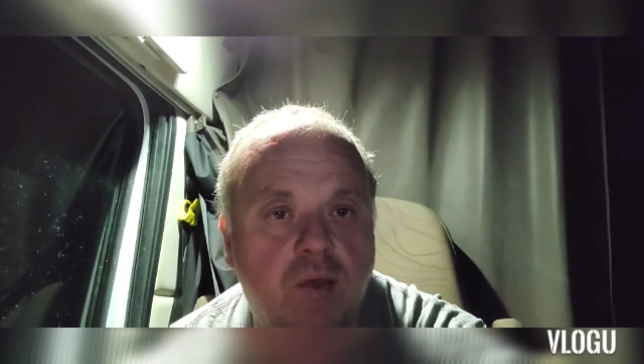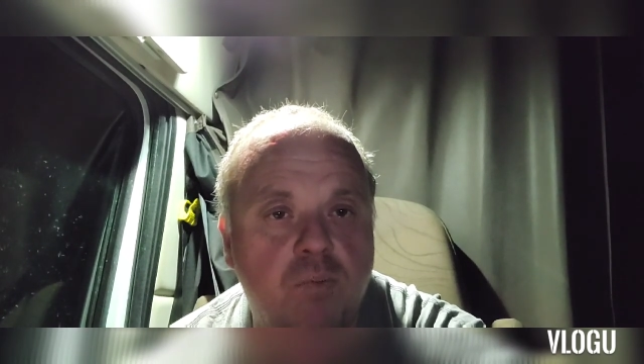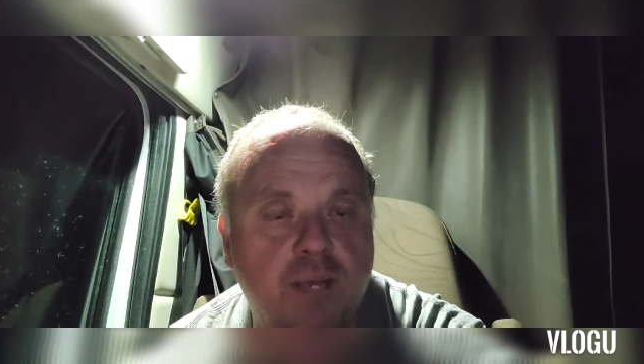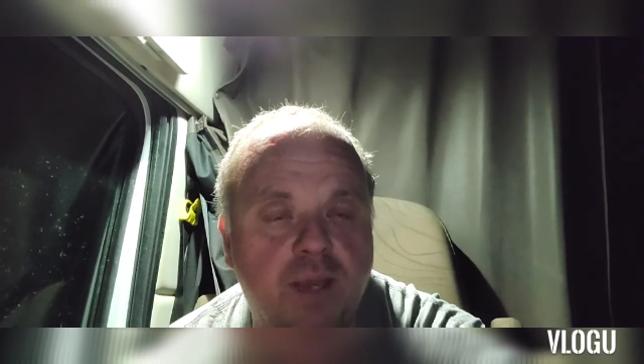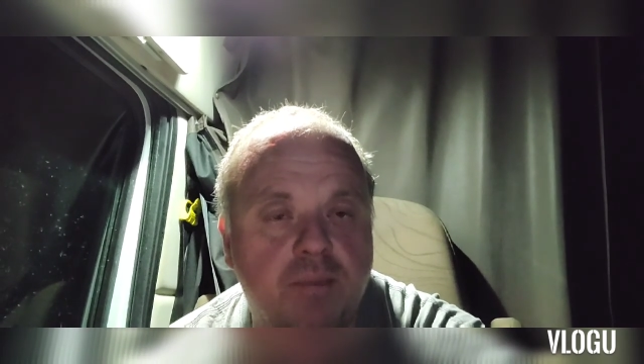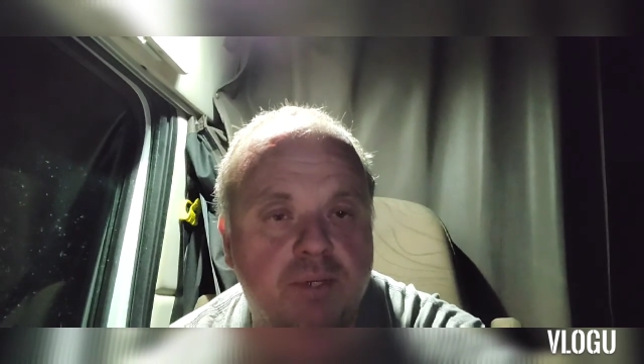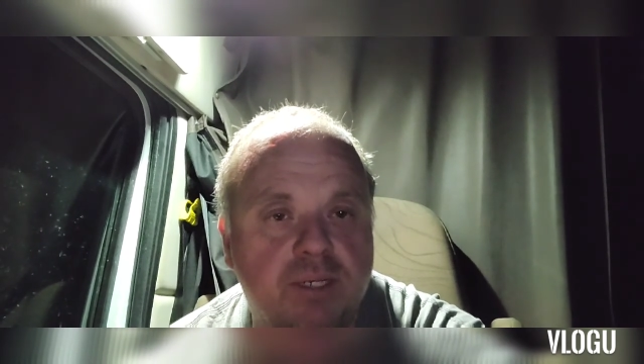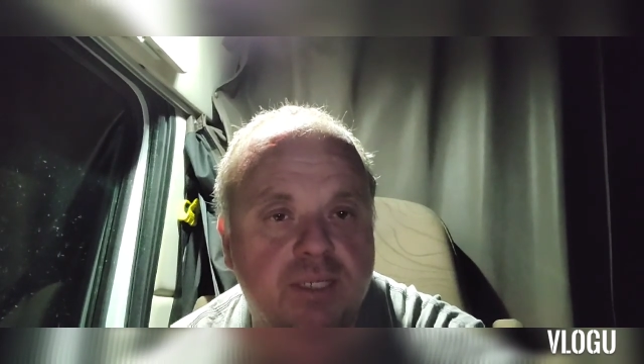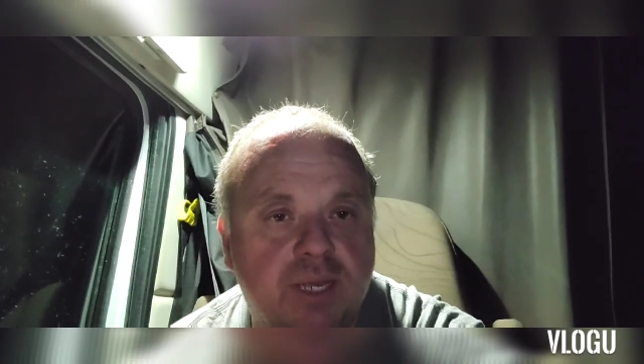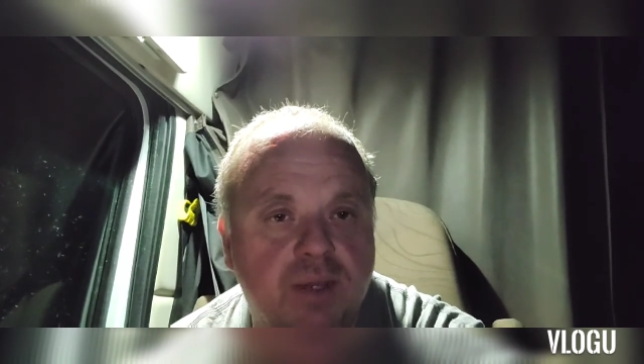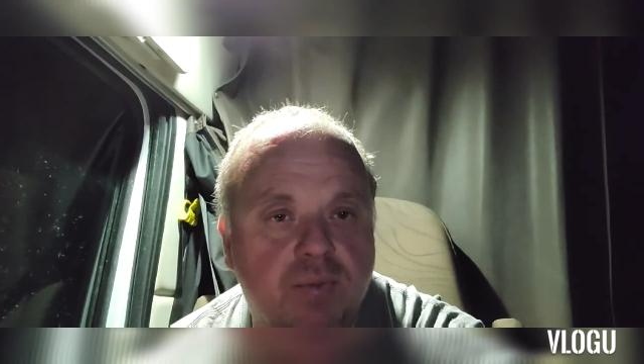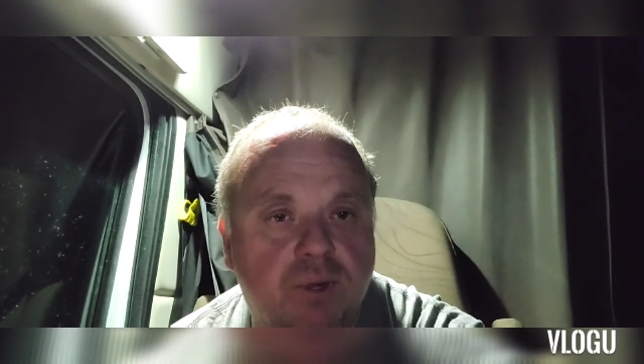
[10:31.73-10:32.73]
I'll be able
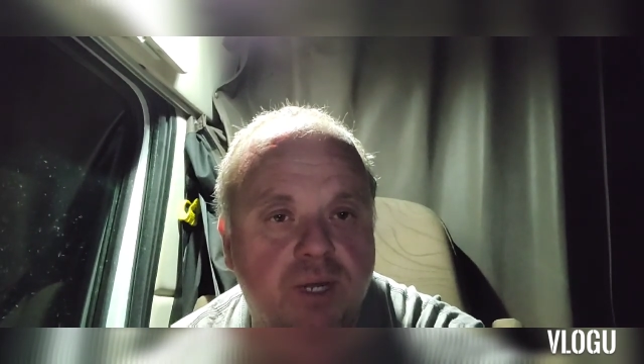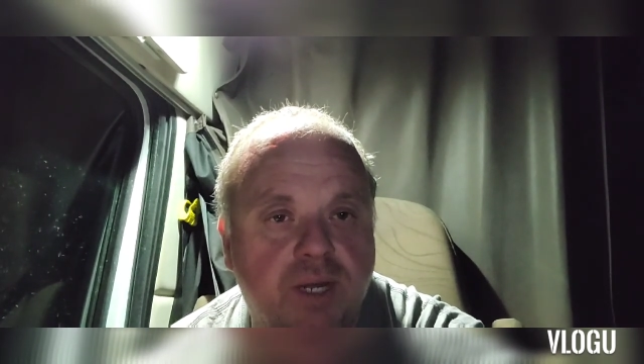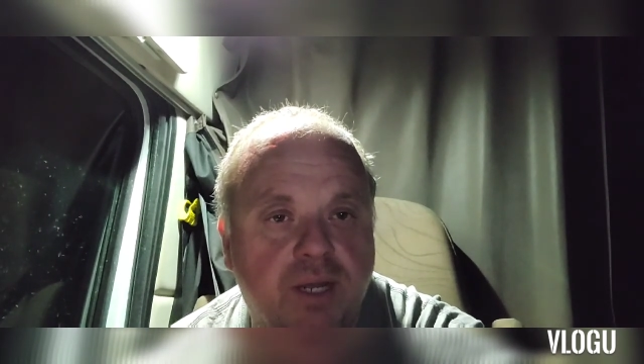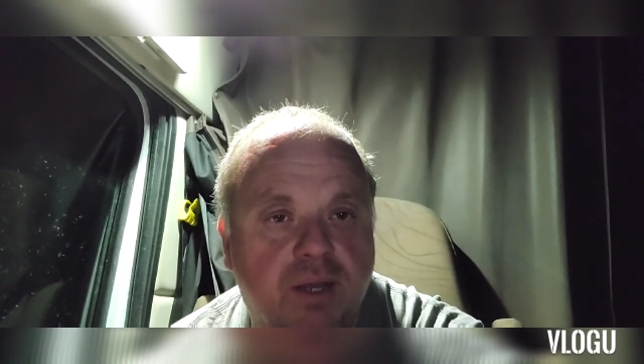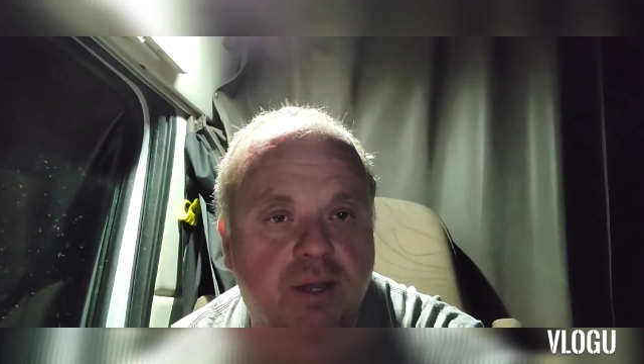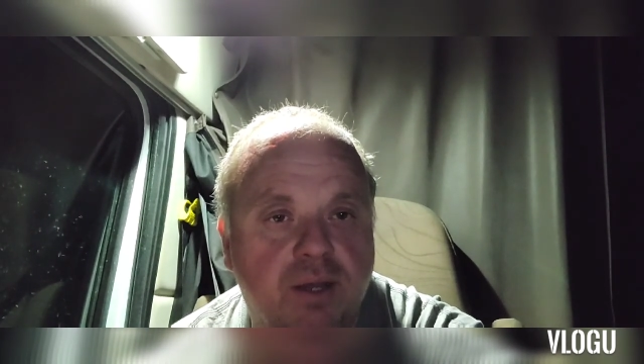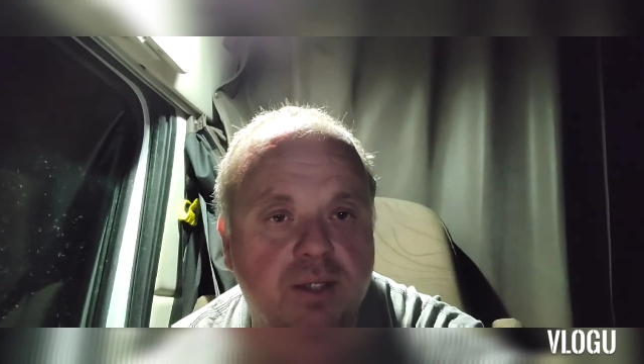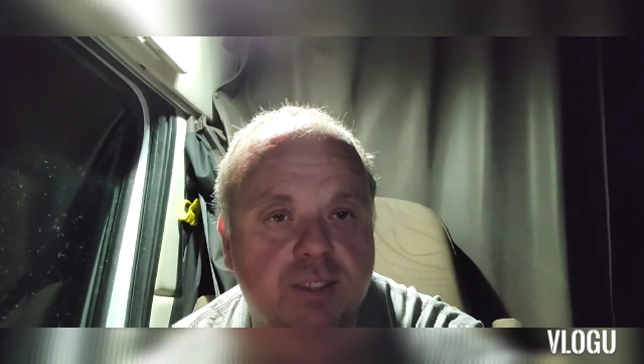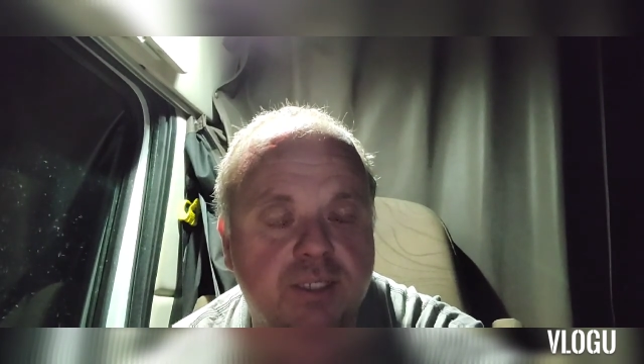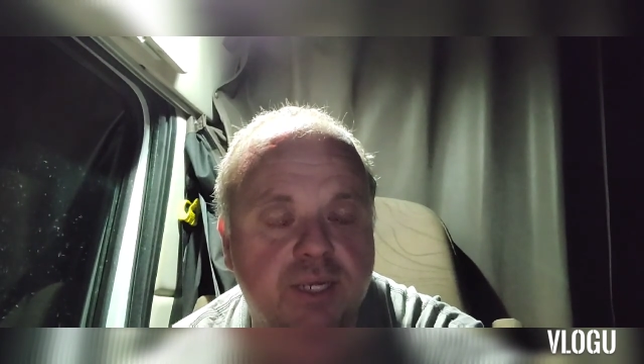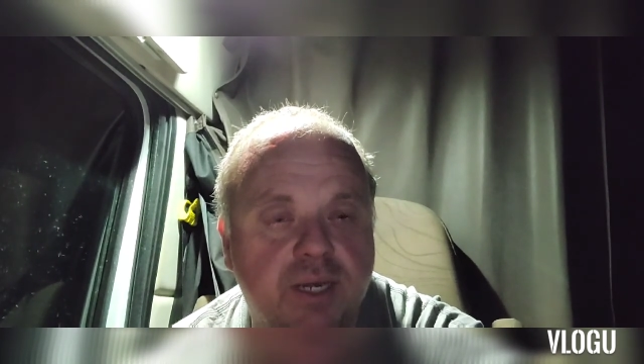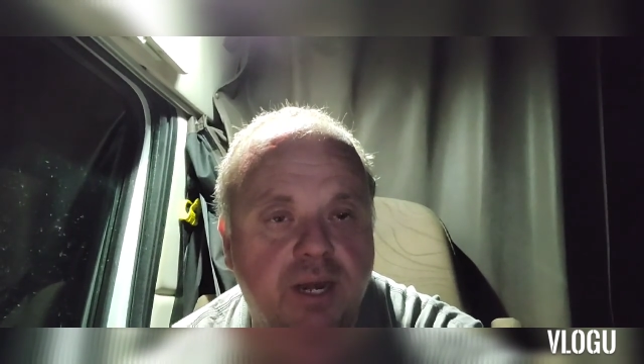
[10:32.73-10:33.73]
to tell you what it
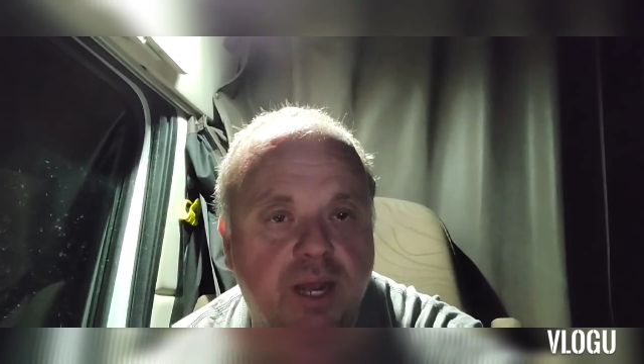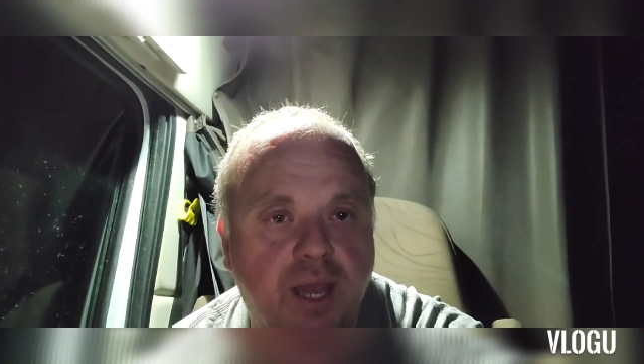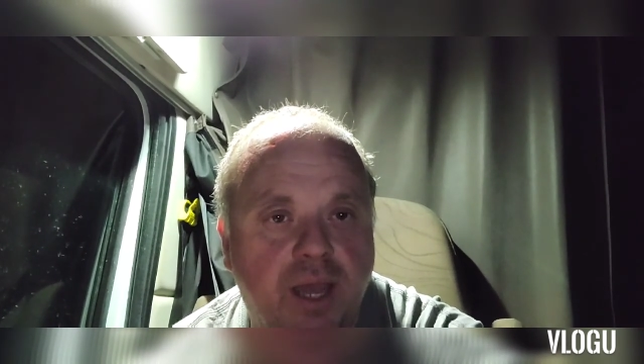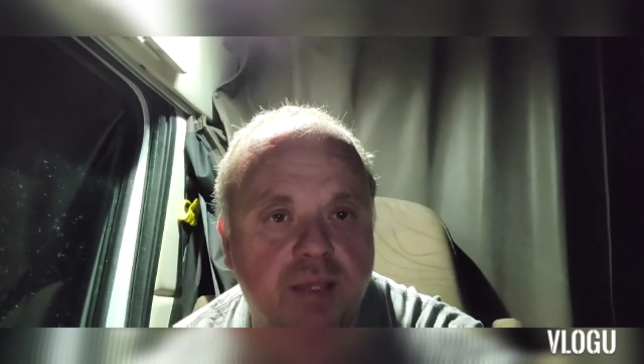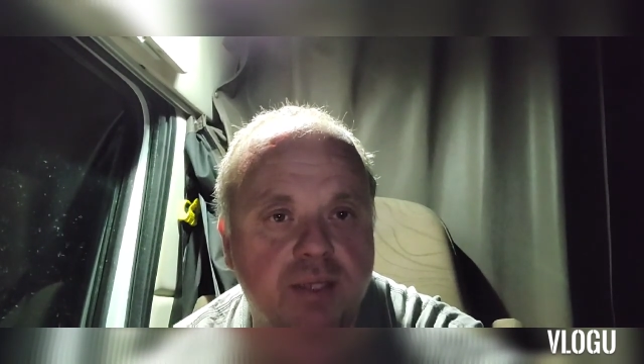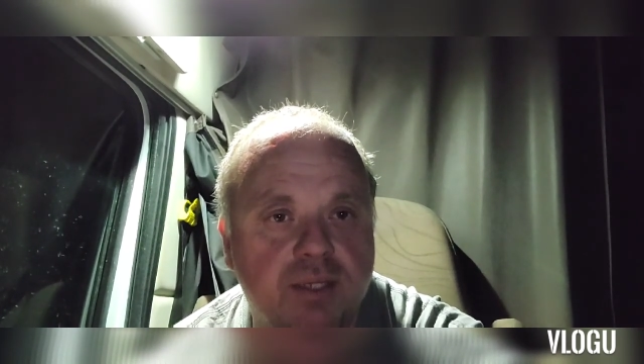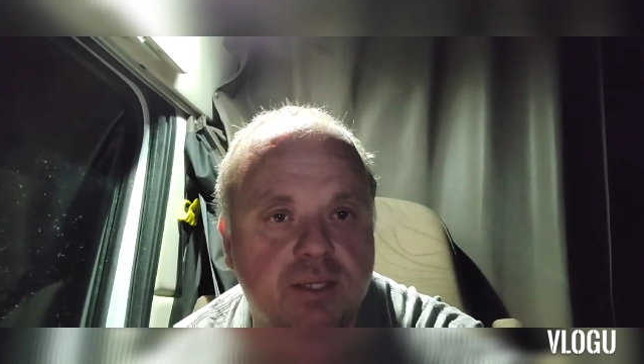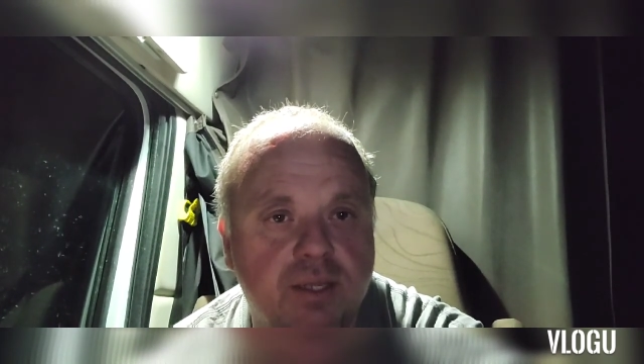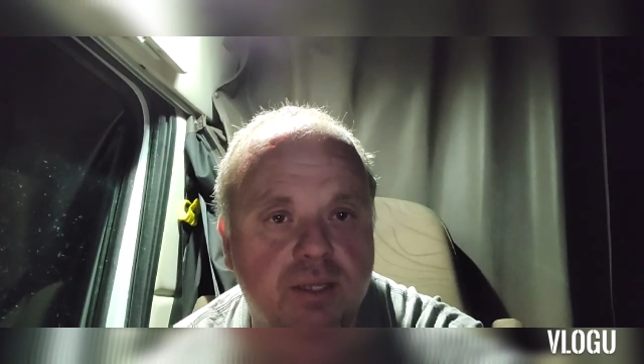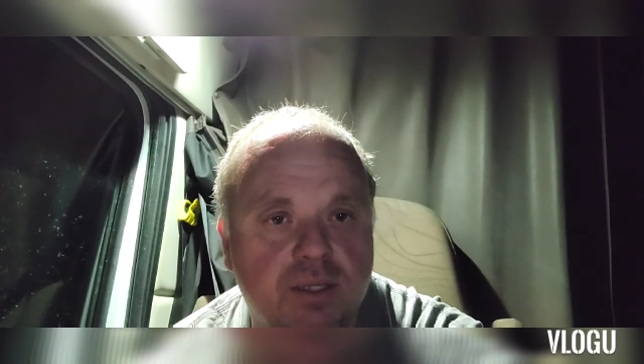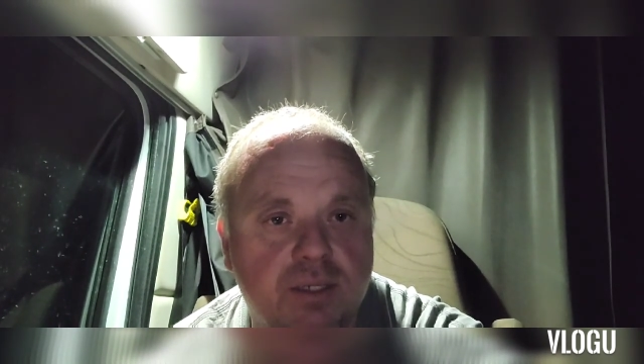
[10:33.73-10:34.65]
cost and how the